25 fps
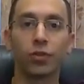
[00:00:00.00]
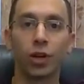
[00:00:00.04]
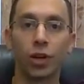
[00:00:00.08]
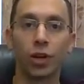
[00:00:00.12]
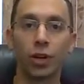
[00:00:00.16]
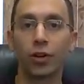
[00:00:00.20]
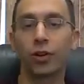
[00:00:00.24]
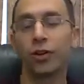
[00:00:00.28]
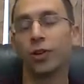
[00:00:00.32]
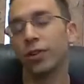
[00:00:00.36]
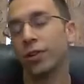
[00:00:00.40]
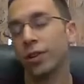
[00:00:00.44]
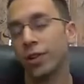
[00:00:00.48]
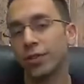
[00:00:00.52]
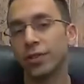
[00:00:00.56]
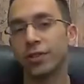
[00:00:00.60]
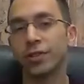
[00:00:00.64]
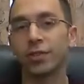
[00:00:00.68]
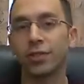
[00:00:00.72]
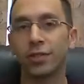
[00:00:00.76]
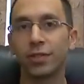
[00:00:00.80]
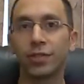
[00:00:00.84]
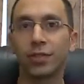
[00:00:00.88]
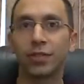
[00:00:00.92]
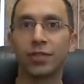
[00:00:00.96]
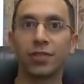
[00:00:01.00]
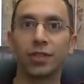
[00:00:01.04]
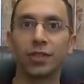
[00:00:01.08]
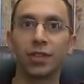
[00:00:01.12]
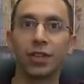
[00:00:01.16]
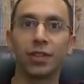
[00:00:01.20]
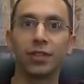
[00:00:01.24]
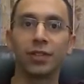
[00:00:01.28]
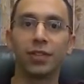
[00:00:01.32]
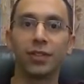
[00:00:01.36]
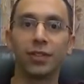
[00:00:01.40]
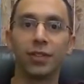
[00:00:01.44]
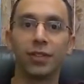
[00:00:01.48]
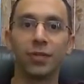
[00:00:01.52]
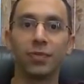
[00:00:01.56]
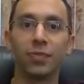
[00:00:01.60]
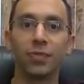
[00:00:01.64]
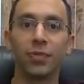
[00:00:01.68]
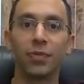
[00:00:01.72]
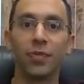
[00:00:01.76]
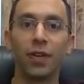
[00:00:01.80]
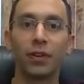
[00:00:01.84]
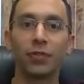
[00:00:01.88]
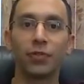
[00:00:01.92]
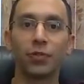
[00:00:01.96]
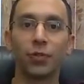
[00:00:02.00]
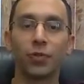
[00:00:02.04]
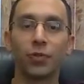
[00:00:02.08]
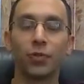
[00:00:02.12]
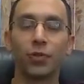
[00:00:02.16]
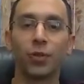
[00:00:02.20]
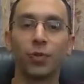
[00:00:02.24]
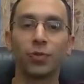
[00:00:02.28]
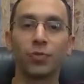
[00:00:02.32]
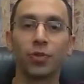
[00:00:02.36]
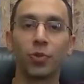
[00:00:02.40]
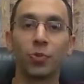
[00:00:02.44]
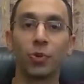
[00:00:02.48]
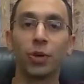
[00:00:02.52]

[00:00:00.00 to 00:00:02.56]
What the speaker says: trucker, just to get into professional terms.